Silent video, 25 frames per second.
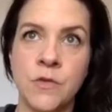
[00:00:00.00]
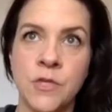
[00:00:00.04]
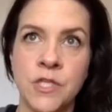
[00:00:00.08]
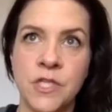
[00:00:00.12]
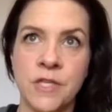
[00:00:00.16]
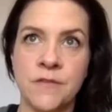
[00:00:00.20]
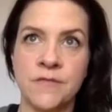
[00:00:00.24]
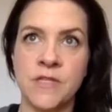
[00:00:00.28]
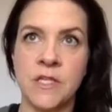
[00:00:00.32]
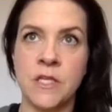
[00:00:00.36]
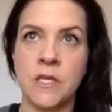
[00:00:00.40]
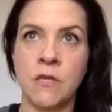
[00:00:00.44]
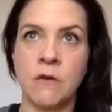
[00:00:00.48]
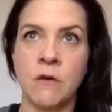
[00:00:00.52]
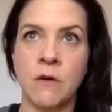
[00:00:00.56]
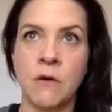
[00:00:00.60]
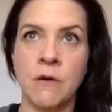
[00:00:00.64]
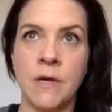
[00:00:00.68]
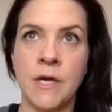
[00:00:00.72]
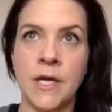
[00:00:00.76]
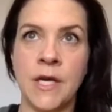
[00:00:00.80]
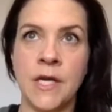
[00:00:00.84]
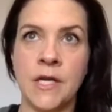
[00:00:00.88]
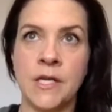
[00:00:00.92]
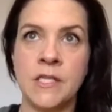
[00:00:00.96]
shifting,
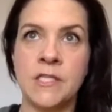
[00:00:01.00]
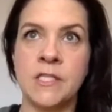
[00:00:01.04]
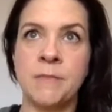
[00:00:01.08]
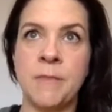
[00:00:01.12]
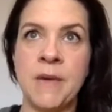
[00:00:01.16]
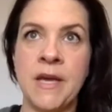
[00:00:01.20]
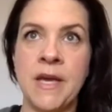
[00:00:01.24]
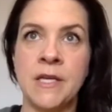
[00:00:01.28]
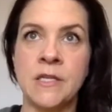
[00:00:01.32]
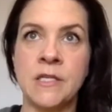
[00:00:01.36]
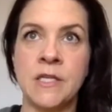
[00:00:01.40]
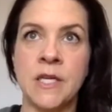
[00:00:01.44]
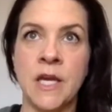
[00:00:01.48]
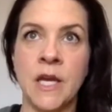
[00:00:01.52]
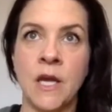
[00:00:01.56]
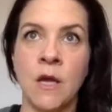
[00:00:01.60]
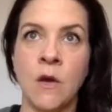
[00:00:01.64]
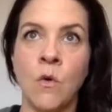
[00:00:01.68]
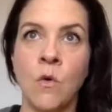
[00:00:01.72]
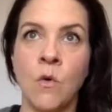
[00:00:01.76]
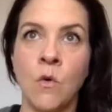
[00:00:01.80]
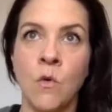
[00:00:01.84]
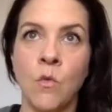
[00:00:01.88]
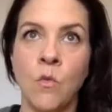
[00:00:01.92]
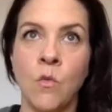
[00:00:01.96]
growing, and expanding,
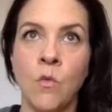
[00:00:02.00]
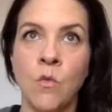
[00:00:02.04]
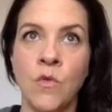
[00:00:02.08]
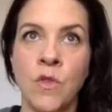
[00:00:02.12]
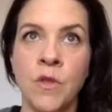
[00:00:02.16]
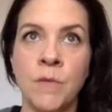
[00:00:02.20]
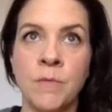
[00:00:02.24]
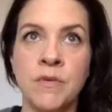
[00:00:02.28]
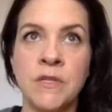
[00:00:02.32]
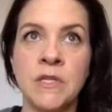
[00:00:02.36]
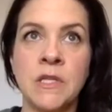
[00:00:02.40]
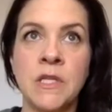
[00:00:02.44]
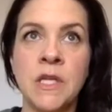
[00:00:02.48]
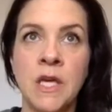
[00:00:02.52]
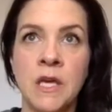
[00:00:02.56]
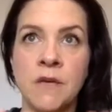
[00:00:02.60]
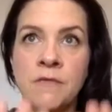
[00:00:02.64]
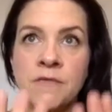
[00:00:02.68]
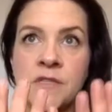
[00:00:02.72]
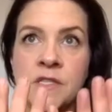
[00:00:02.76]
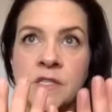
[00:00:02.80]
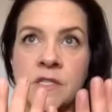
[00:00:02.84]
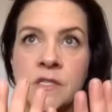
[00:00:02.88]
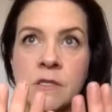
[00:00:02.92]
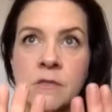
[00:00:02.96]
the
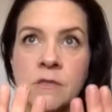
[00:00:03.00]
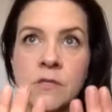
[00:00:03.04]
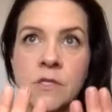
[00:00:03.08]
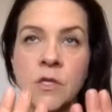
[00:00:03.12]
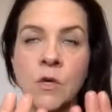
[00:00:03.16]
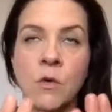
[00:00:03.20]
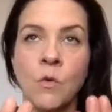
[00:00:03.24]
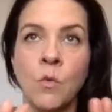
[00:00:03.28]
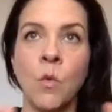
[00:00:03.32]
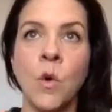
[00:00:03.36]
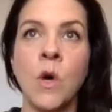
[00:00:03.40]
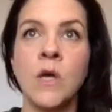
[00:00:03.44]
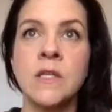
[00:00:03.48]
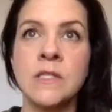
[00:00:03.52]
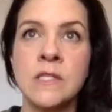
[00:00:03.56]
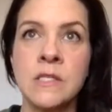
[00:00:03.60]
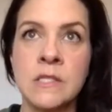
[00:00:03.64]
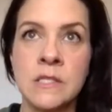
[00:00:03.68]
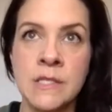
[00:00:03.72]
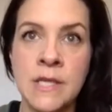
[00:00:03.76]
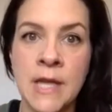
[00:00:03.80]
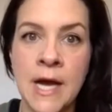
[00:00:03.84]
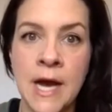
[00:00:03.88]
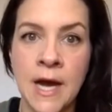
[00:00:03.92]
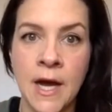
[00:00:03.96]
beliefs. So what's
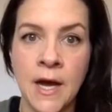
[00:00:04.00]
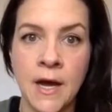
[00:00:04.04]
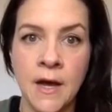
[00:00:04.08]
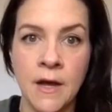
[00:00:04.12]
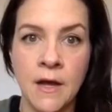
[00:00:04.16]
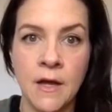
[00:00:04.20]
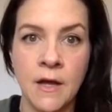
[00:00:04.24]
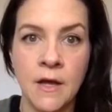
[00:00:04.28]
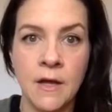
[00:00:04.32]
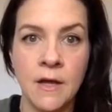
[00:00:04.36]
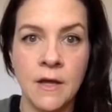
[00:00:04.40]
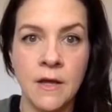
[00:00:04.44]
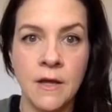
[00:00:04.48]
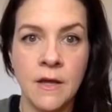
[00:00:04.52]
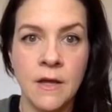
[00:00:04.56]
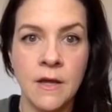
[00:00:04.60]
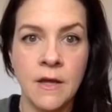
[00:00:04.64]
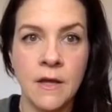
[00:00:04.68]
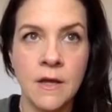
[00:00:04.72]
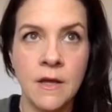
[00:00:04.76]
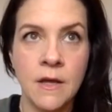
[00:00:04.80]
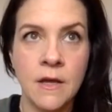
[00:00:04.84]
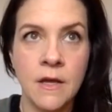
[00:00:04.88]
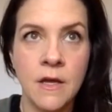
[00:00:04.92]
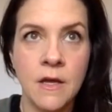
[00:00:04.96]
not
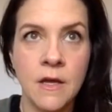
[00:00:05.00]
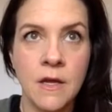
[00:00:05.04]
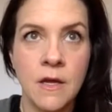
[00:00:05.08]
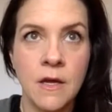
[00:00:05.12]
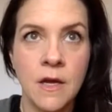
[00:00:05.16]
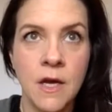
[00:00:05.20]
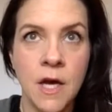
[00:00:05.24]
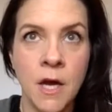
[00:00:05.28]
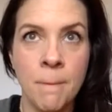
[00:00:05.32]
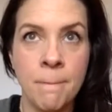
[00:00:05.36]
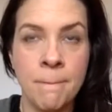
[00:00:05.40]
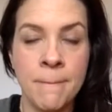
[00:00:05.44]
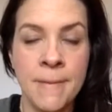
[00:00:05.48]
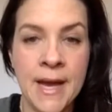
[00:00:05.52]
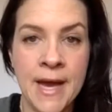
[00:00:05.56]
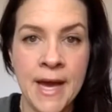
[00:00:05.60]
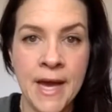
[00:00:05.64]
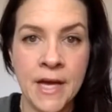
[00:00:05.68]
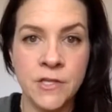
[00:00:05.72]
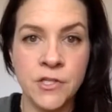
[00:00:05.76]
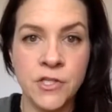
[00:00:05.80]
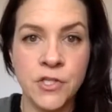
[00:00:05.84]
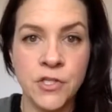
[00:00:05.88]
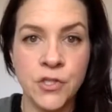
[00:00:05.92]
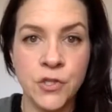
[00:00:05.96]
a
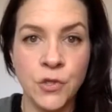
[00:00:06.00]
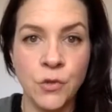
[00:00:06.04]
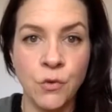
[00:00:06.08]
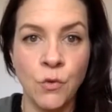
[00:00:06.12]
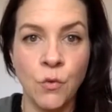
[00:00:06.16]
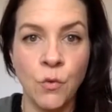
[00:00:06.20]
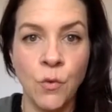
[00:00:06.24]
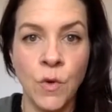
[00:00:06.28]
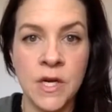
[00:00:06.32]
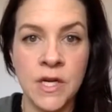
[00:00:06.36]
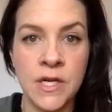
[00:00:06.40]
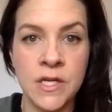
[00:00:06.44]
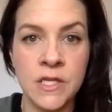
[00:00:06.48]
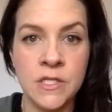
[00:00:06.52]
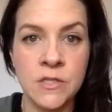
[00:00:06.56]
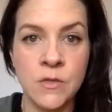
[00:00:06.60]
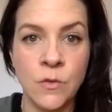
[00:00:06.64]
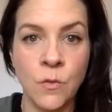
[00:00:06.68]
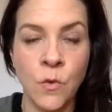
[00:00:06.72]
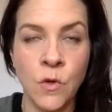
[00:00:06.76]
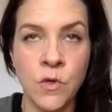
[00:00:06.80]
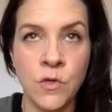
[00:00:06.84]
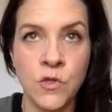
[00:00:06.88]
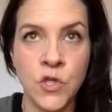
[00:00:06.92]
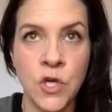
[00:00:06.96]
match to what it is that
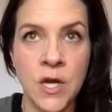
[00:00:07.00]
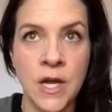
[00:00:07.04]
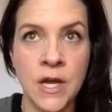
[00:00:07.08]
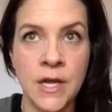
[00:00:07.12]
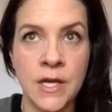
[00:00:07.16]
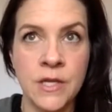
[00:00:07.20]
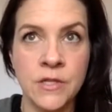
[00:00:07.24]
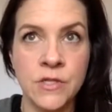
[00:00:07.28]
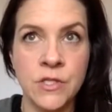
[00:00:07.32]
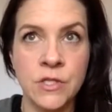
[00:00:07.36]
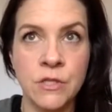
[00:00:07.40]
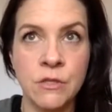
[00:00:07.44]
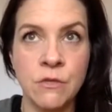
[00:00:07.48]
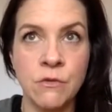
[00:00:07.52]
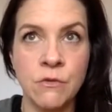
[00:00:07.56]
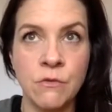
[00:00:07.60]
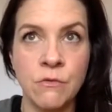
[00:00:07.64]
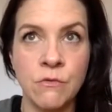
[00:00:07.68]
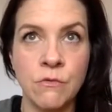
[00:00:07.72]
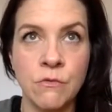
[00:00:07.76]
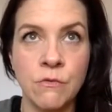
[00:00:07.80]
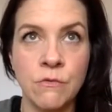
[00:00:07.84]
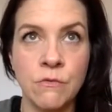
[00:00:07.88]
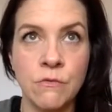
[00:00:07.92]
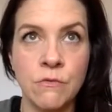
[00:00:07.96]
we're trying
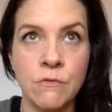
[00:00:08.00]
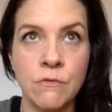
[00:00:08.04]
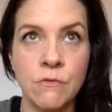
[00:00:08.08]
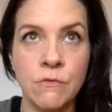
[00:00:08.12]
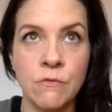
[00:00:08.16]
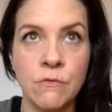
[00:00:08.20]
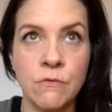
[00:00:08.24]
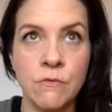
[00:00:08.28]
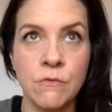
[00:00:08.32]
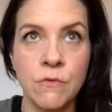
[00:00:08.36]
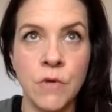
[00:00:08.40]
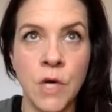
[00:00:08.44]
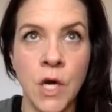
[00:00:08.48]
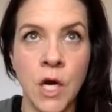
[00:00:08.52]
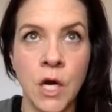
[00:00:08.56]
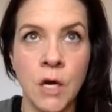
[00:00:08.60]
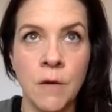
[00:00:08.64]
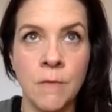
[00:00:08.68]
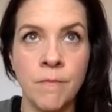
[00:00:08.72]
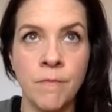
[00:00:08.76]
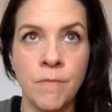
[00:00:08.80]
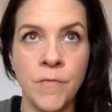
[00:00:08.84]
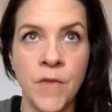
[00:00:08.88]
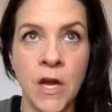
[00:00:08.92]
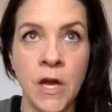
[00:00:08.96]
to
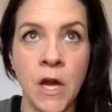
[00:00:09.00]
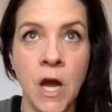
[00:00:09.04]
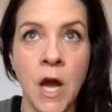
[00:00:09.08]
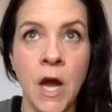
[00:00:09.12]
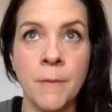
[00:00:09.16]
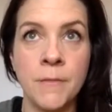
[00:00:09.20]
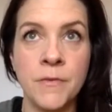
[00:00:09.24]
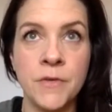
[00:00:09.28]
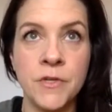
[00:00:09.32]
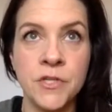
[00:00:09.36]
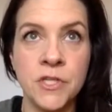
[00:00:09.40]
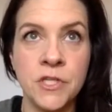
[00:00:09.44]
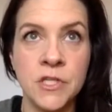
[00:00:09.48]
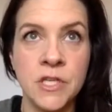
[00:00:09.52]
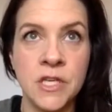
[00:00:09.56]
accomplish,